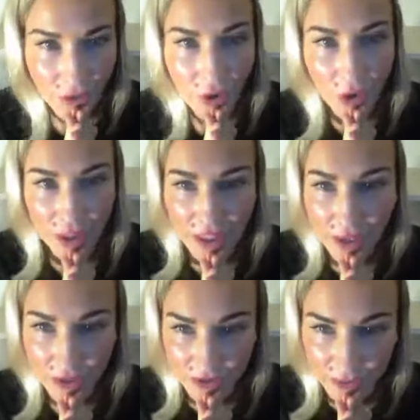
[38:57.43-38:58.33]
Holy
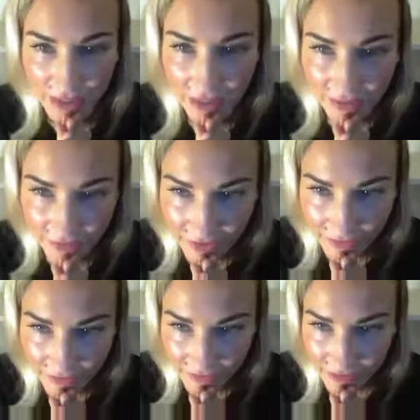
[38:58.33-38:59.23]
Ghost, we love you.
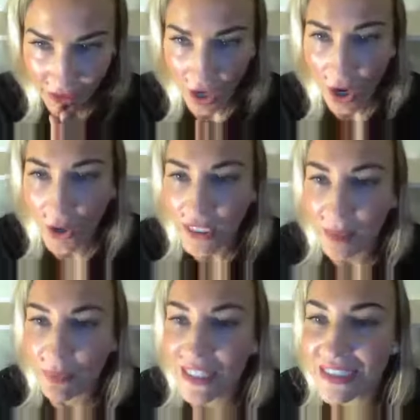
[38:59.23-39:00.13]
Oh yeah,
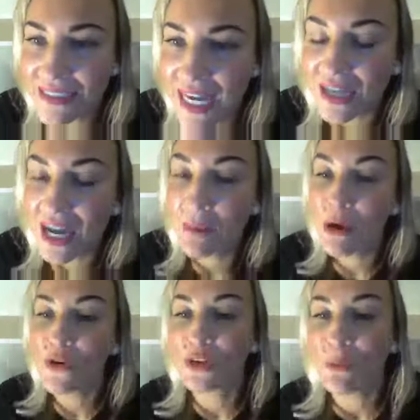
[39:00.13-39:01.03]
please, yeah, come over